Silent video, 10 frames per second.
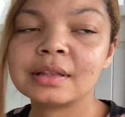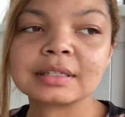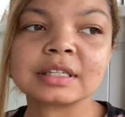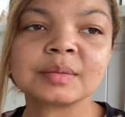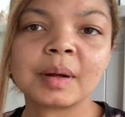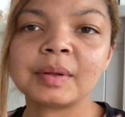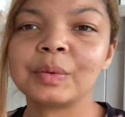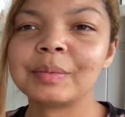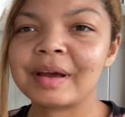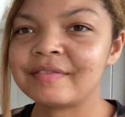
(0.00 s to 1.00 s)
This is probably one
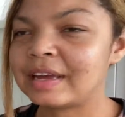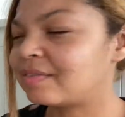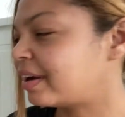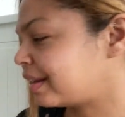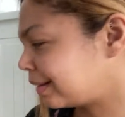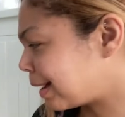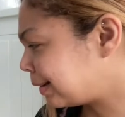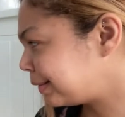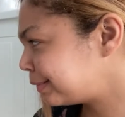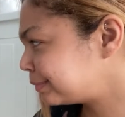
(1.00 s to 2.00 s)
of my favorite kind
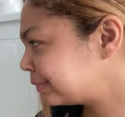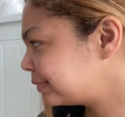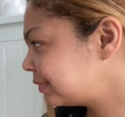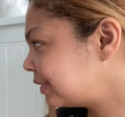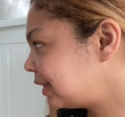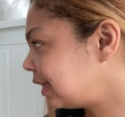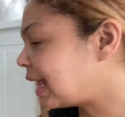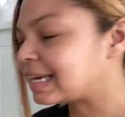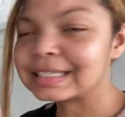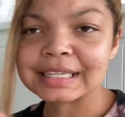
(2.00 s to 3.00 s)
of
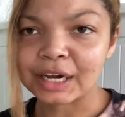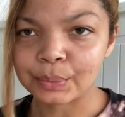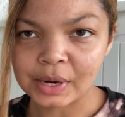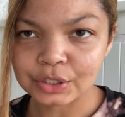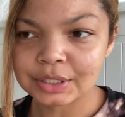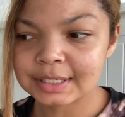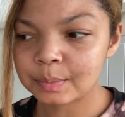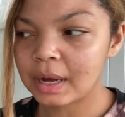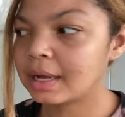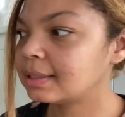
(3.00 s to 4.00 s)
like decoration
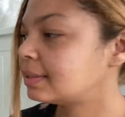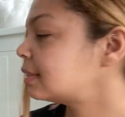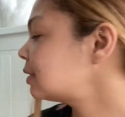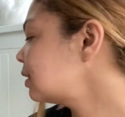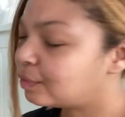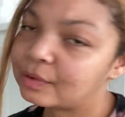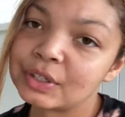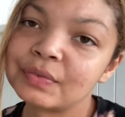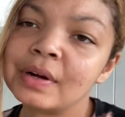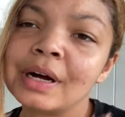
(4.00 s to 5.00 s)
spots.
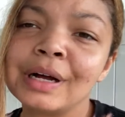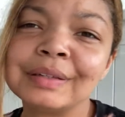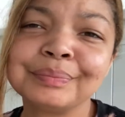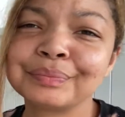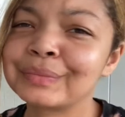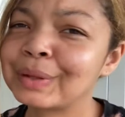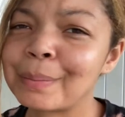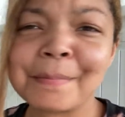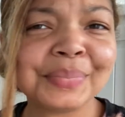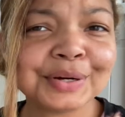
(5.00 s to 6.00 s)
First of all,
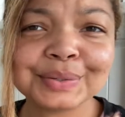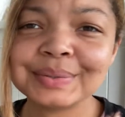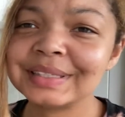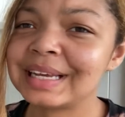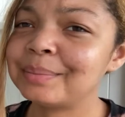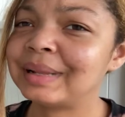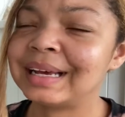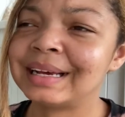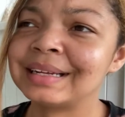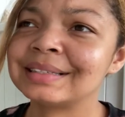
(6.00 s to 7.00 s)
booths and
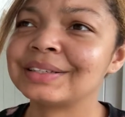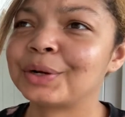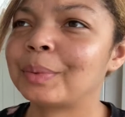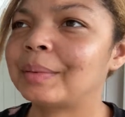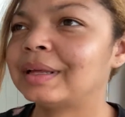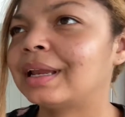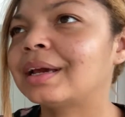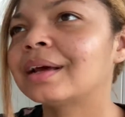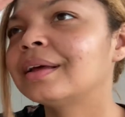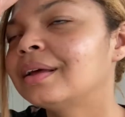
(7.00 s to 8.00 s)
plants are probably like
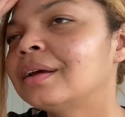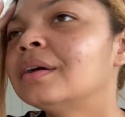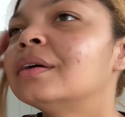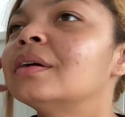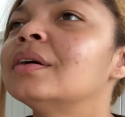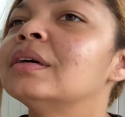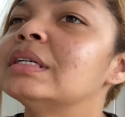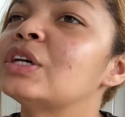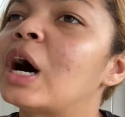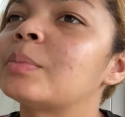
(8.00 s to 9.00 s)

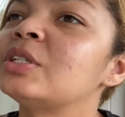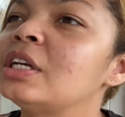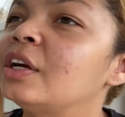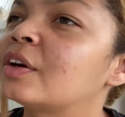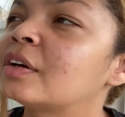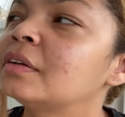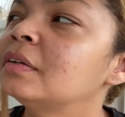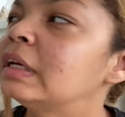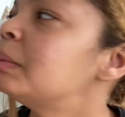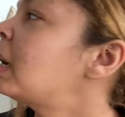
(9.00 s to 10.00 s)
top tier
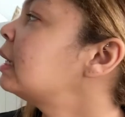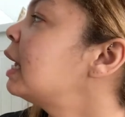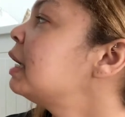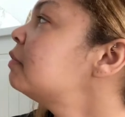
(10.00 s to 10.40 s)
in my life.